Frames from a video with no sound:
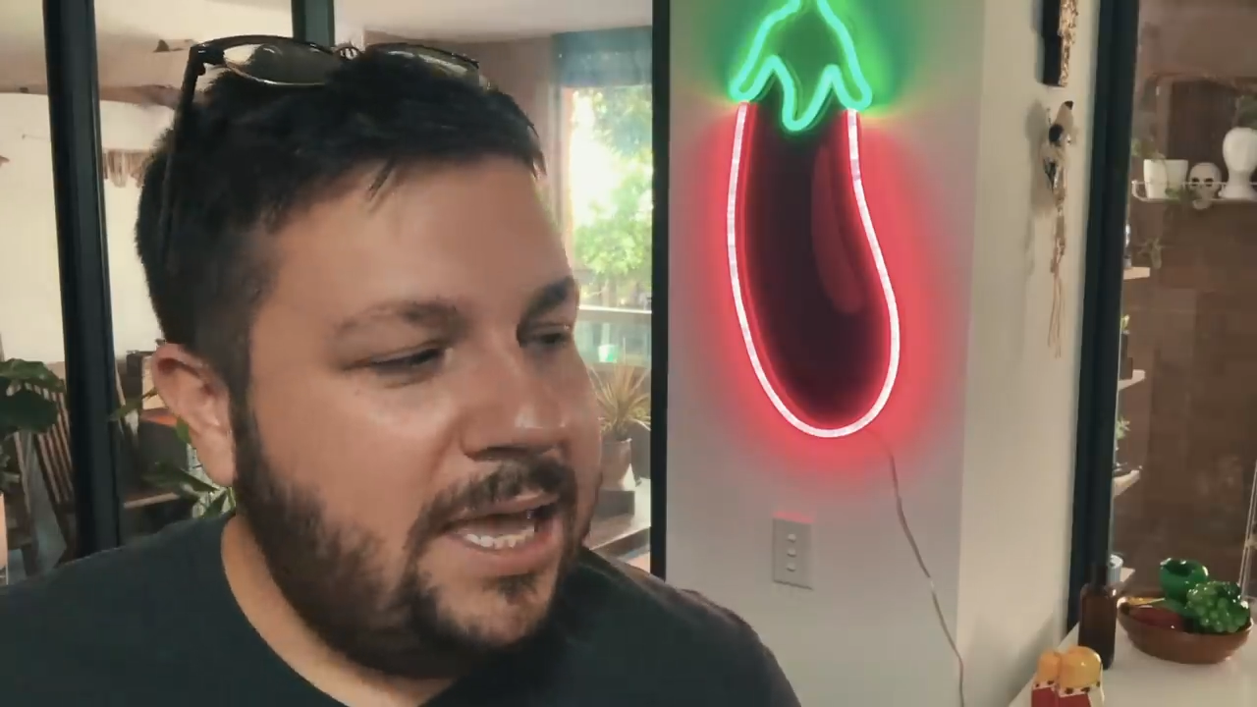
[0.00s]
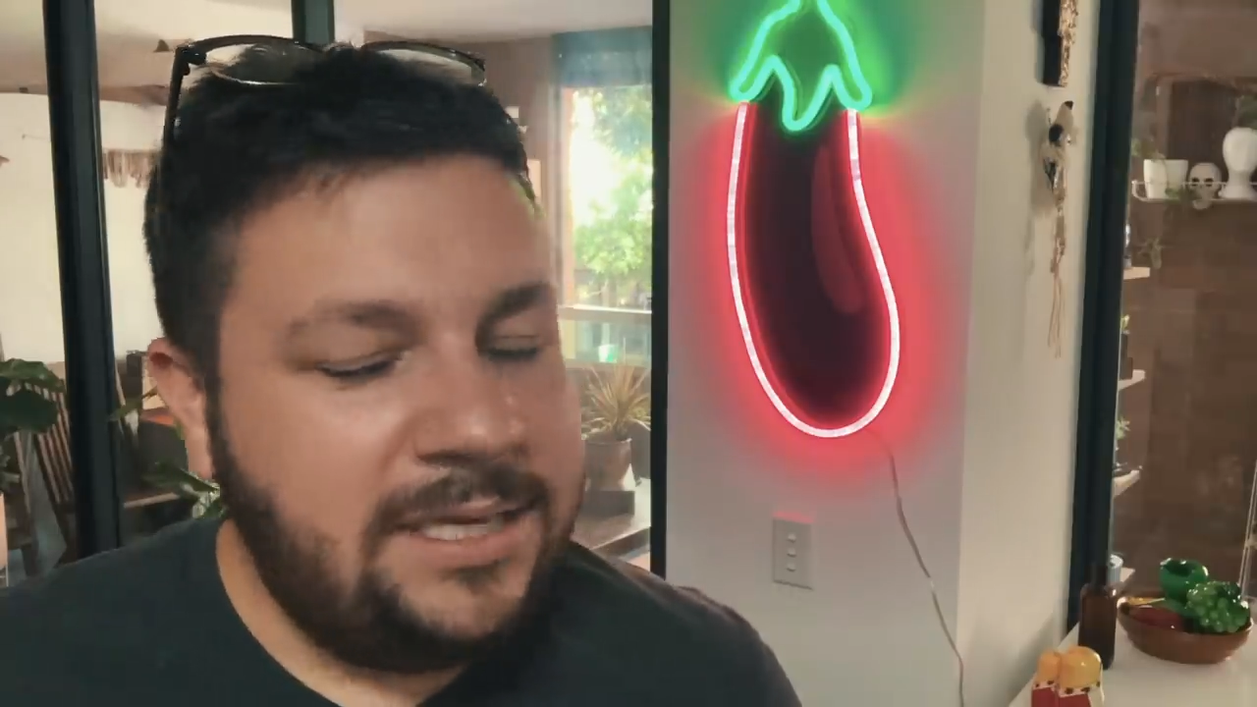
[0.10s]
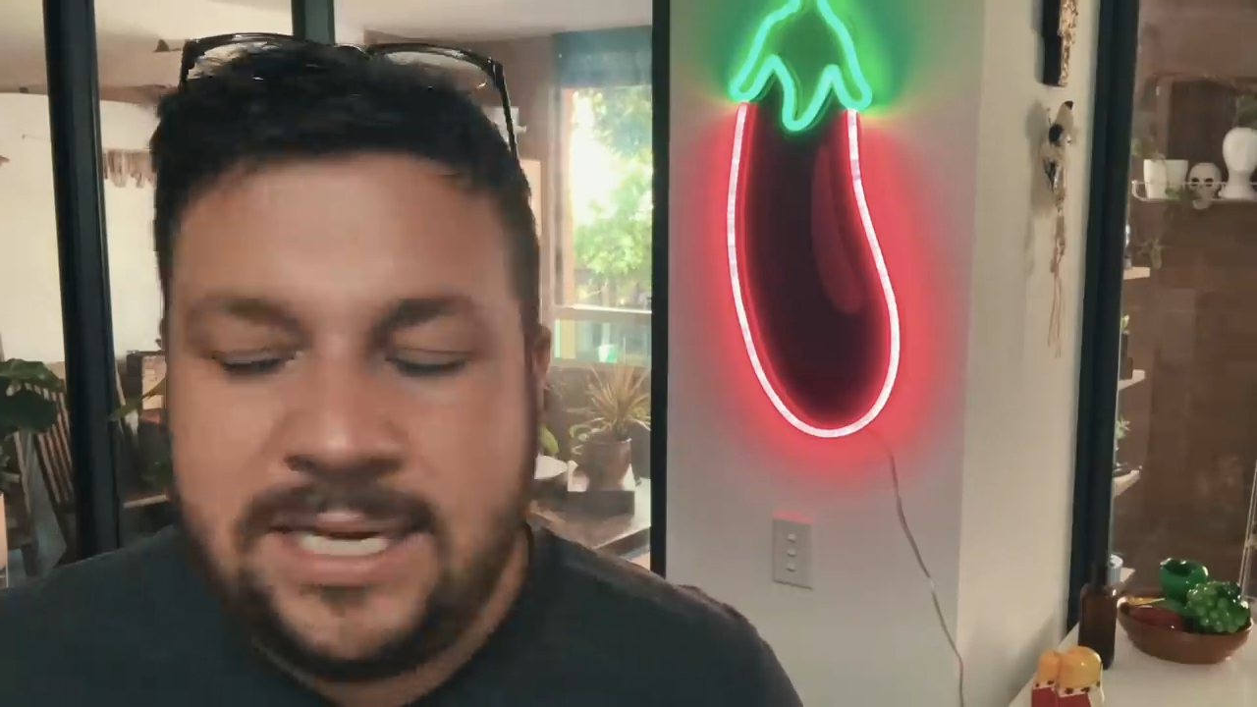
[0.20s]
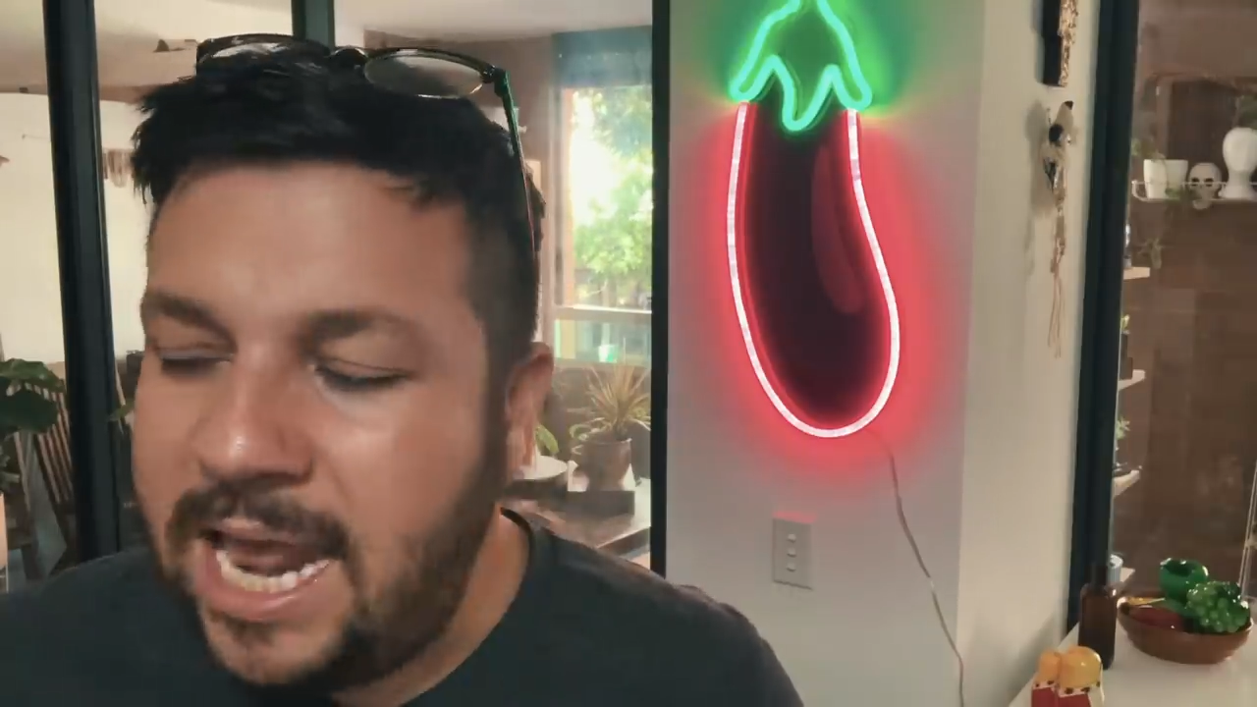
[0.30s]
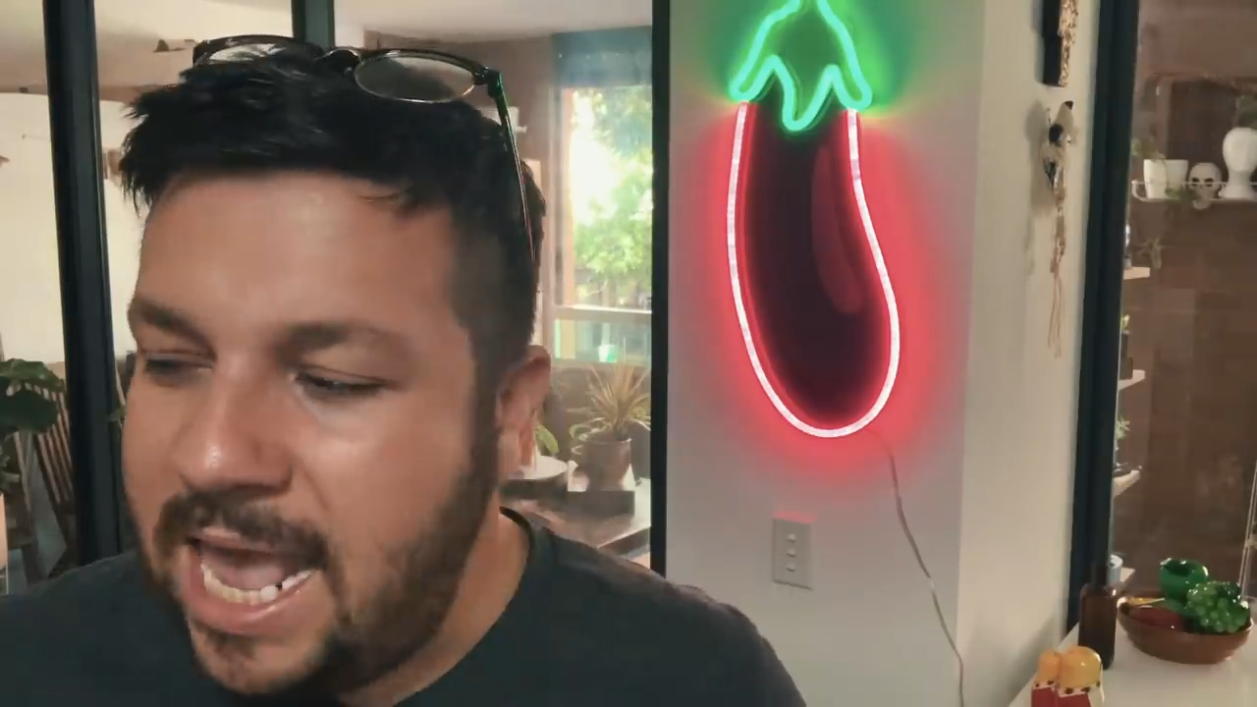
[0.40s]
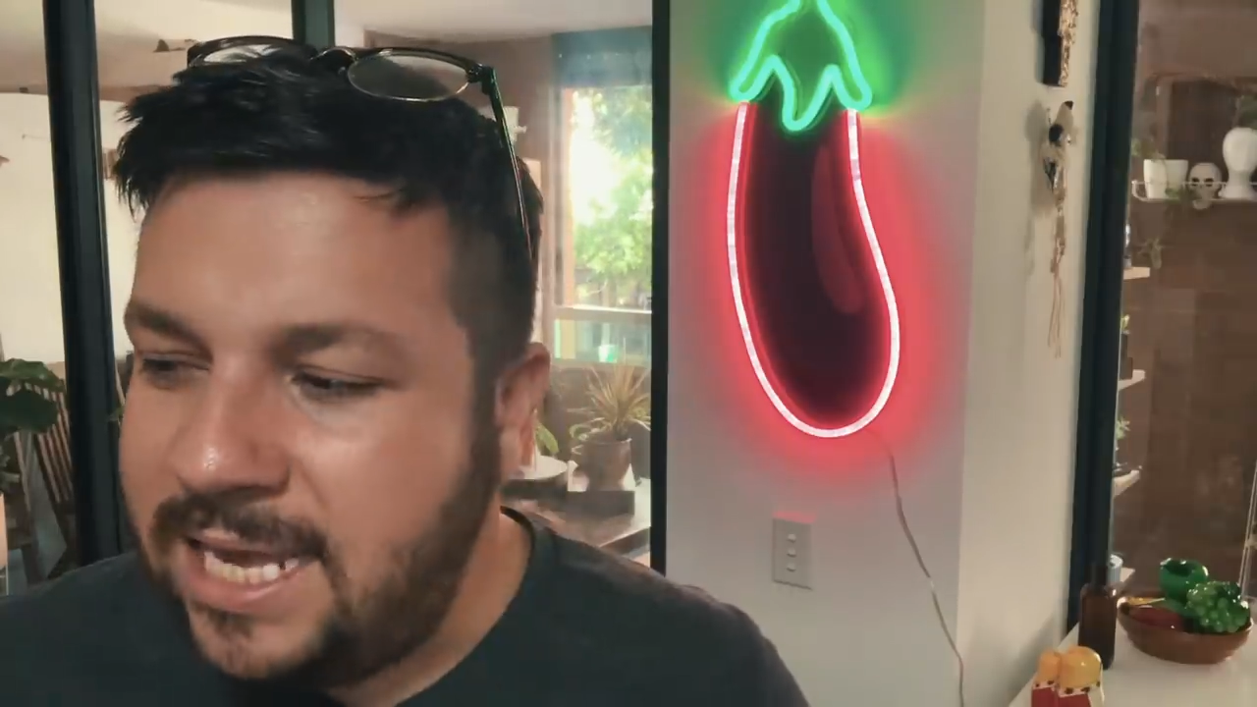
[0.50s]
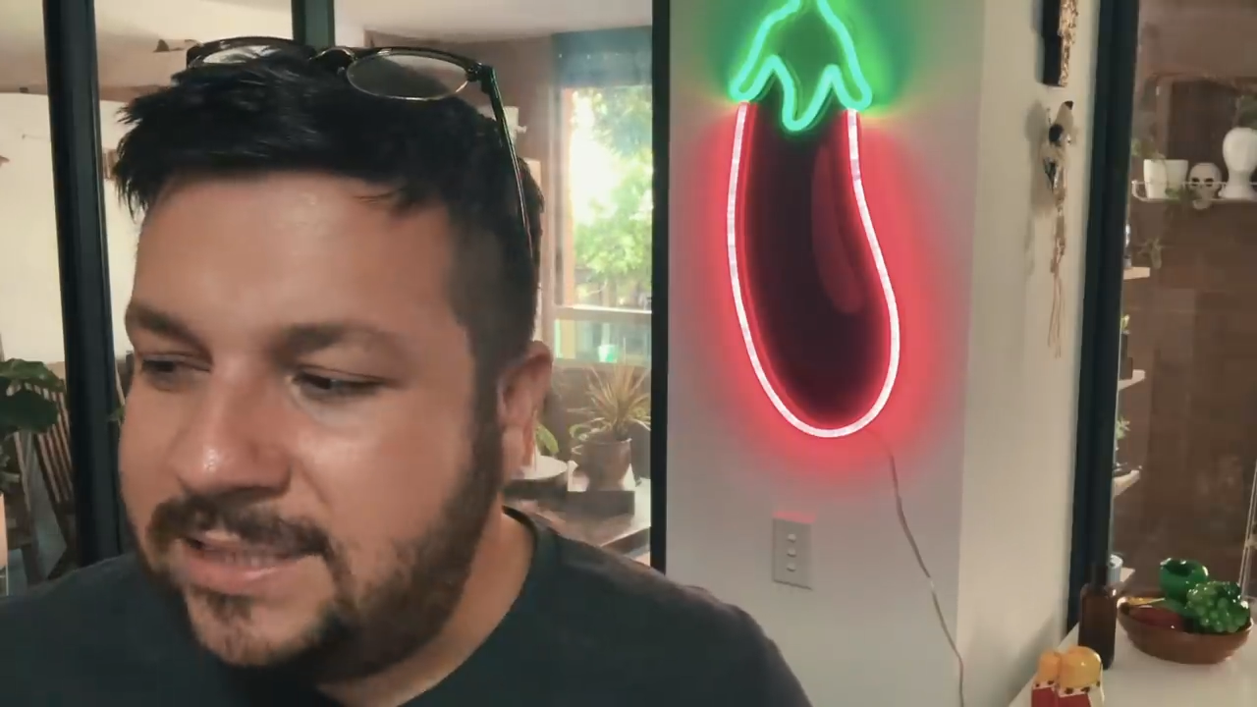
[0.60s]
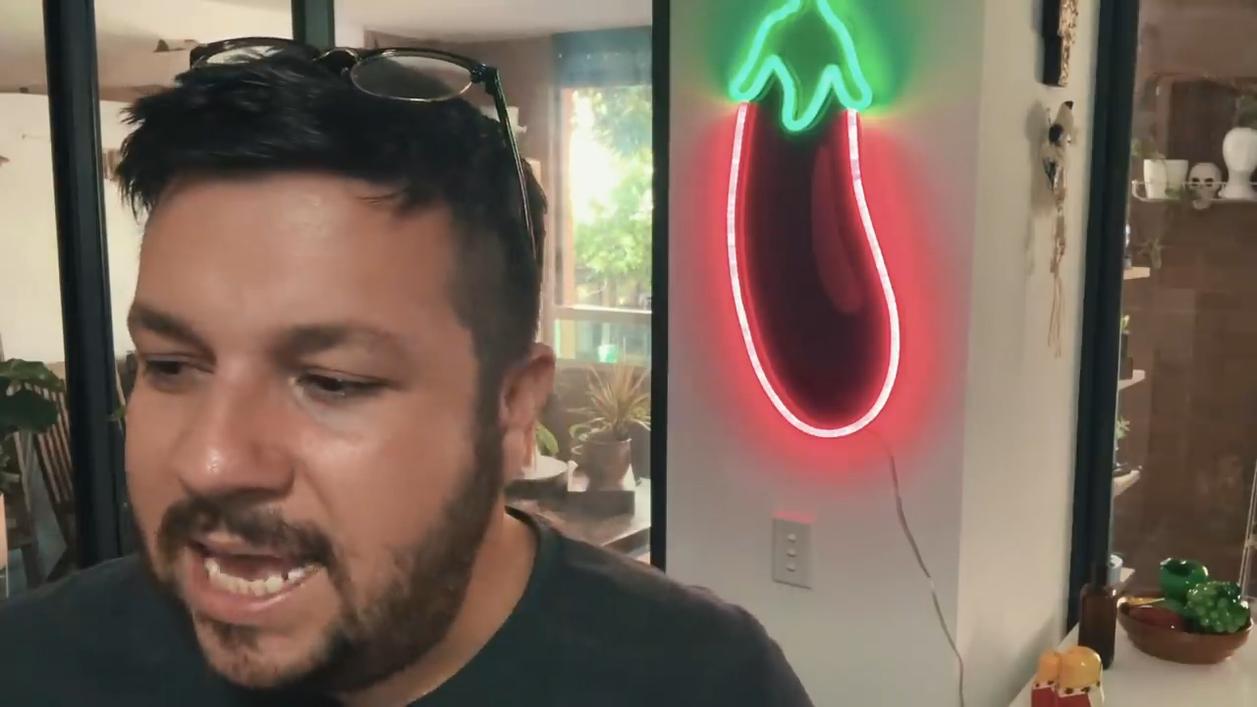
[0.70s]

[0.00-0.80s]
Is it X